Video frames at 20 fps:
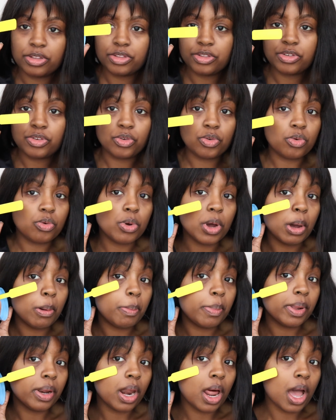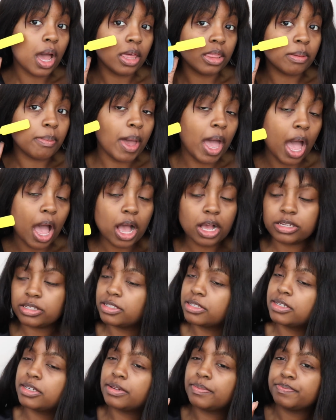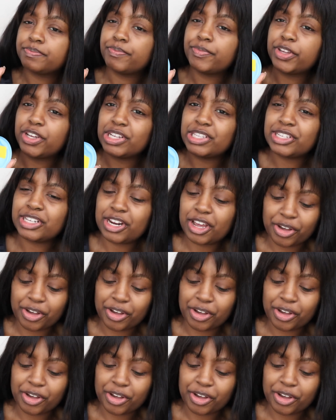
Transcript: to apply the mask. Good to